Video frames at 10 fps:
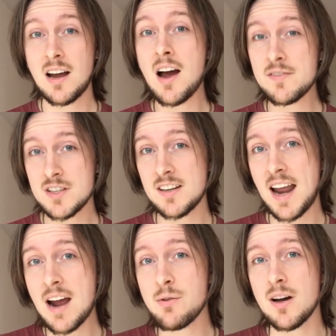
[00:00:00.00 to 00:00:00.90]
after an
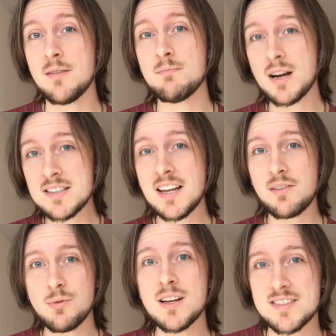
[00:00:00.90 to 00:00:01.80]
hour, my
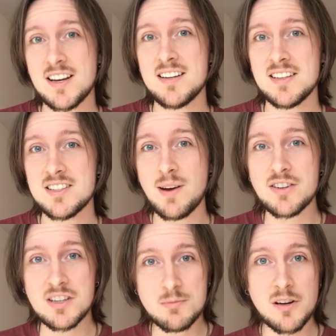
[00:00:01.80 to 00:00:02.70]
teeth were starting to
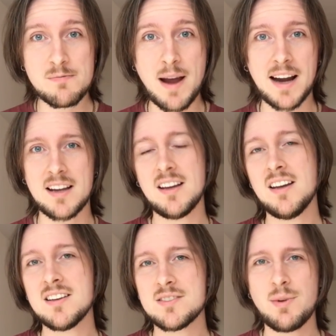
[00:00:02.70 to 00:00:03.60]
actually move back
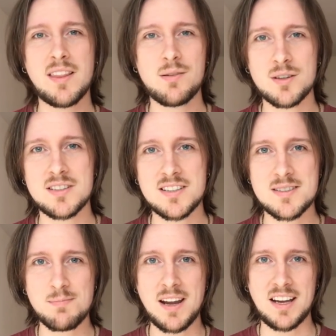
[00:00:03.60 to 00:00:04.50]
to where they wanted
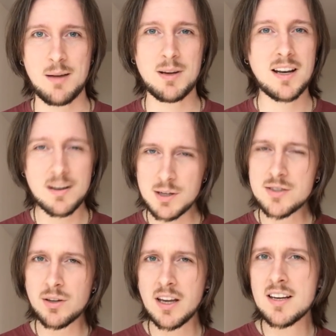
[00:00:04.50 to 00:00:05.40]
to be. I mean, we're
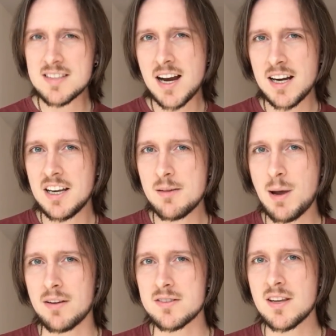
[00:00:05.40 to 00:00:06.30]
talking a tiny
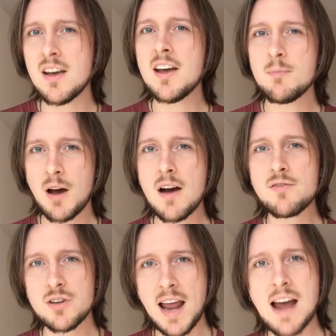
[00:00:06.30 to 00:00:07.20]
amount, but
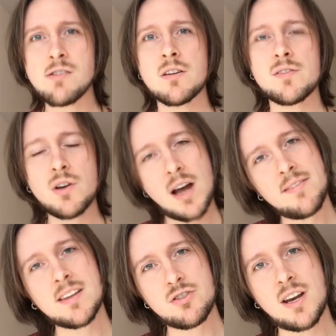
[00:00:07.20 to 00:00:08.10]
after an hour of not
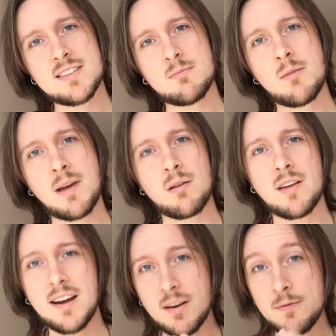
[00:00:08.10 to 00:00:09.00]
having the trays in my mouth,
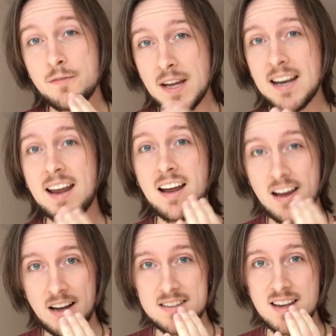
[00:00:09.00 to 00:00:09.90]
I could feel it
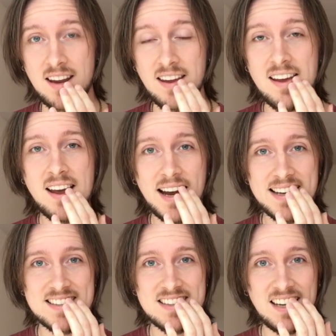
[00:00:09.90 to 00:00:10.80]
hurting
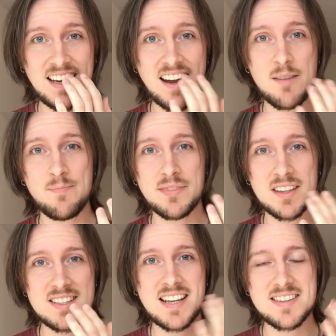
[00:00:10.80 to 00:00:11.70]
as the, um,
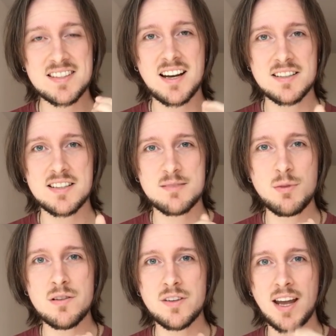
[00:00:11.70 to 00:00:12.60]
the teeth started to
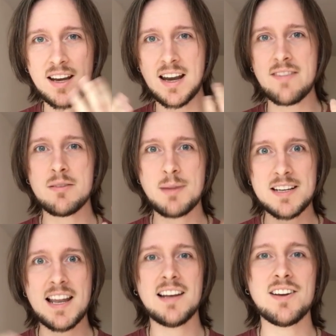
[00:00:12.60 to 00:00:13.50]
move again, having
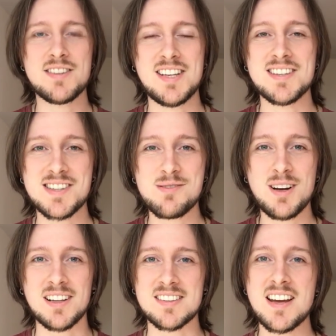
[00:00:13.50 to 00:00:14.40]
been let loose into the
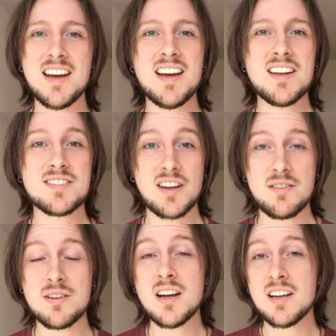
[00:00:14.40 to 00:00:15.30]
world.
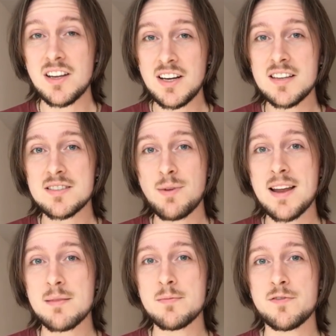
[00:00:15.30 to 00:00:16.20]
So you need to
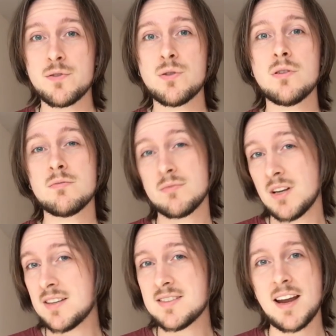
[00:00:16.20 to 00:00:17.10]
wear them for,
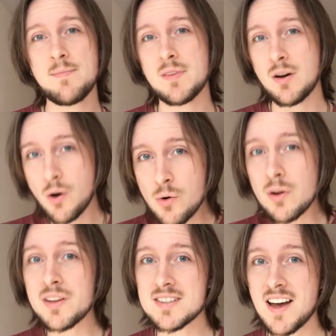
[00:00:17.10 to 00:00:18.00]
let's say,
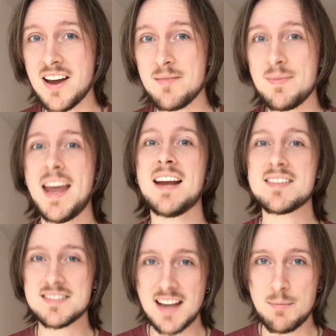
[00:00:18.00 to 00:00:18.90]
all the time,
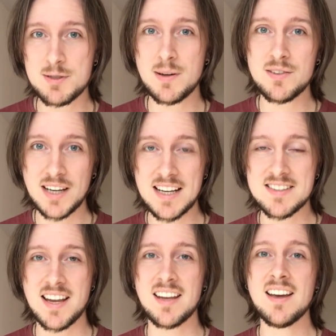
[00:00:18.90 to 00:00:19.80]
except when you're
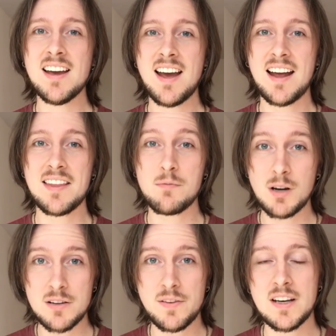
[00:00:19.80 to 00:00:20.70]
eating, and then
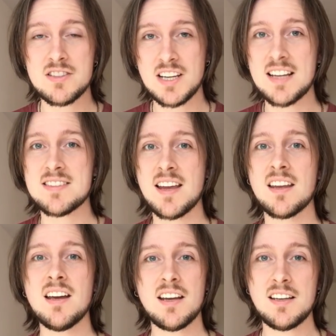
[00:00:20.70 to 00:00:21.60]
when you're finished
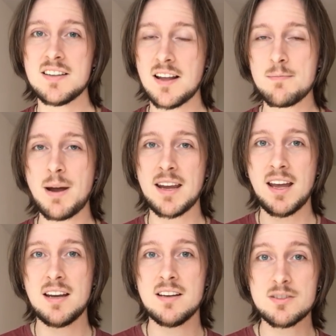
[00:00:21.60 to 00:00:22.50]
eating, you need to get them back
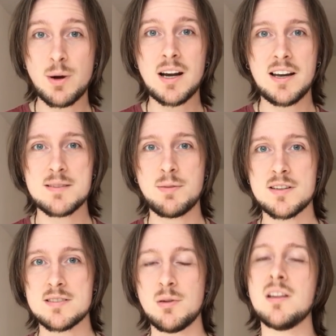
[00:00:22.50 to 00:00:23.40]
in as quickly as
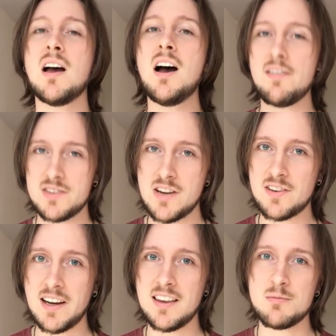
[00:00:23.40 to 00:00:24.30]
possible, after you've
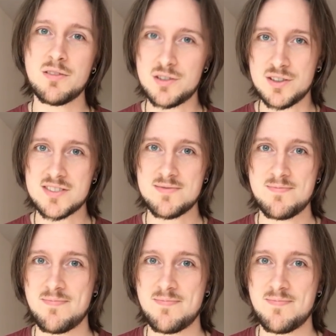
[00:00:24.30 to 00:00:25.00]
cleaned them, of course.